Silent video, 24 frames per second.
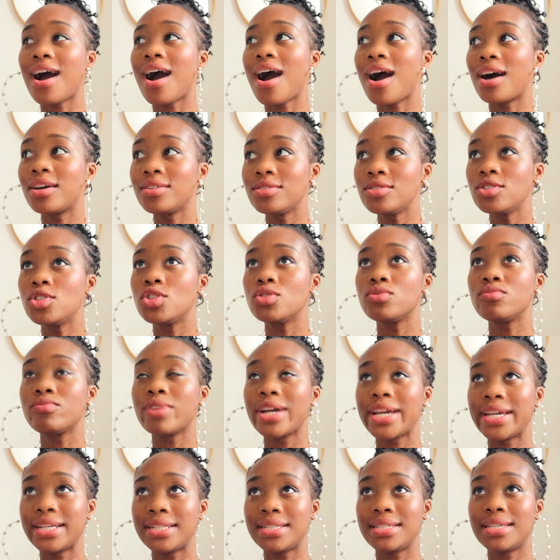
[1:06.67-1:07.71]

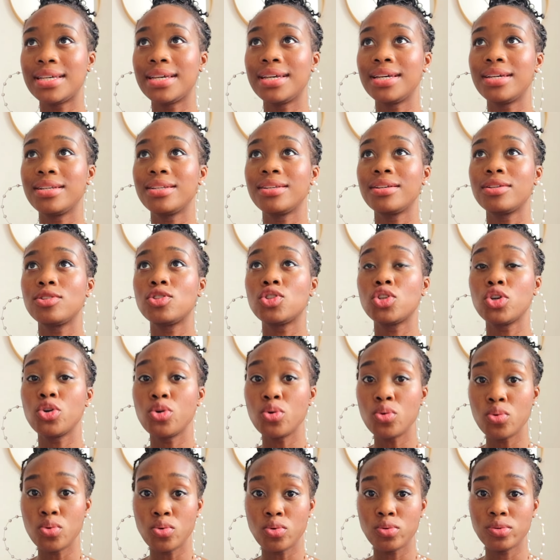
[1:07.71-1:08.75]
underrated
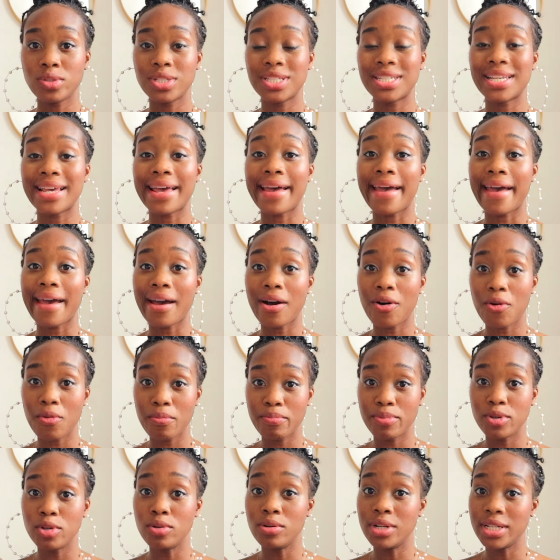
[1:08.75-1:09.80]
tools to
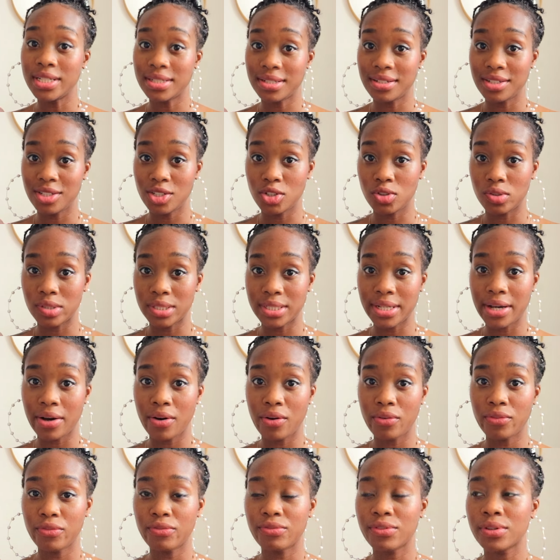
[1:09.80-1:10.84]
help you listen to yourself.